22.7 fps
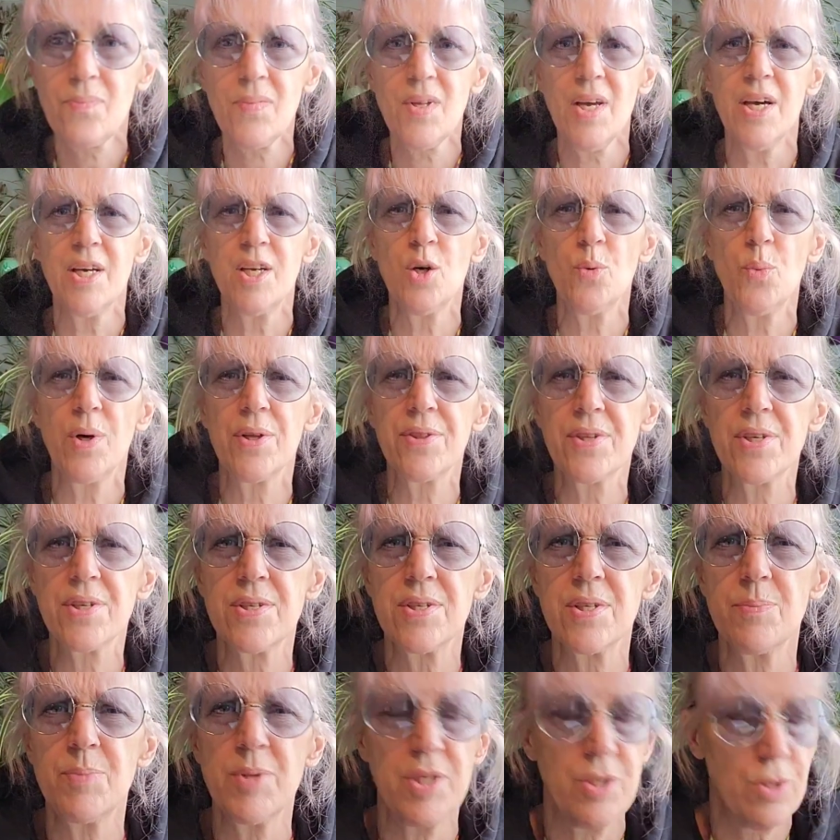I don't want this
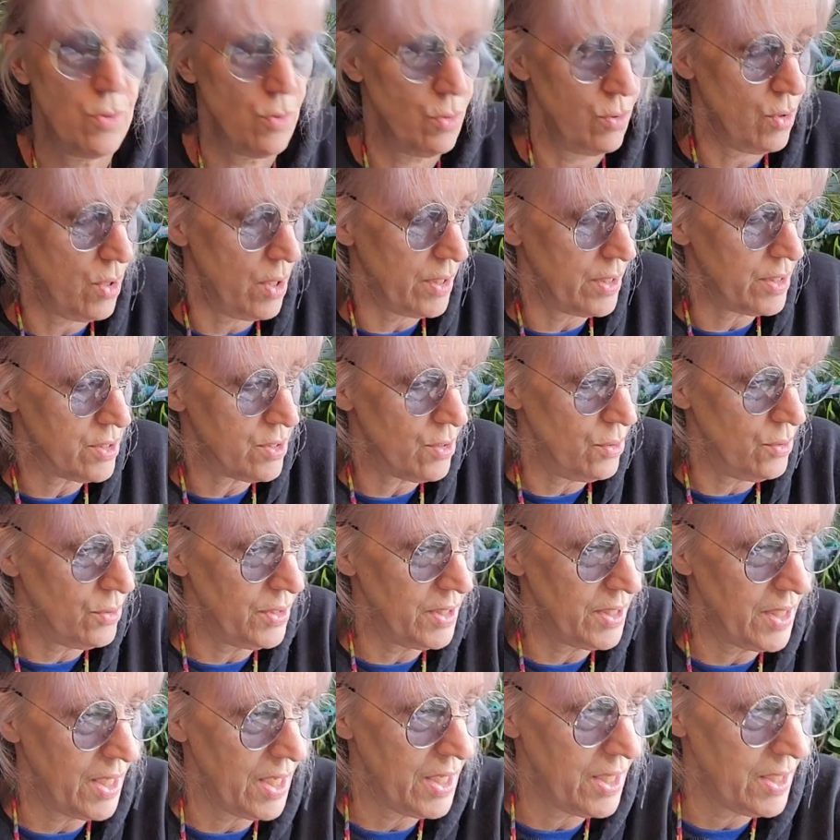to be too long. It's
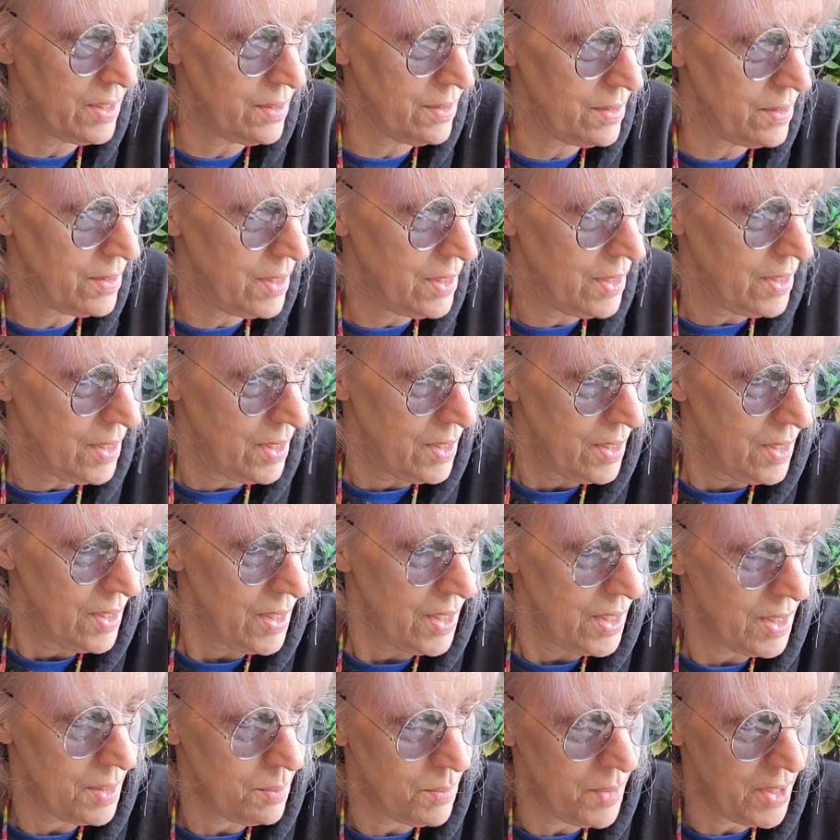only
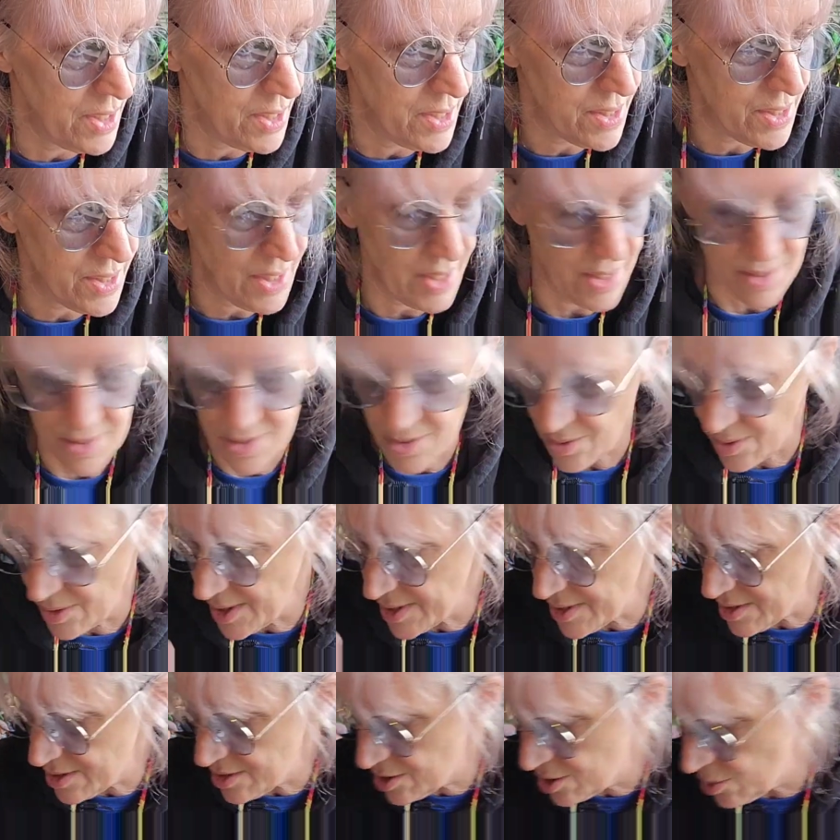eight minutes in. So let's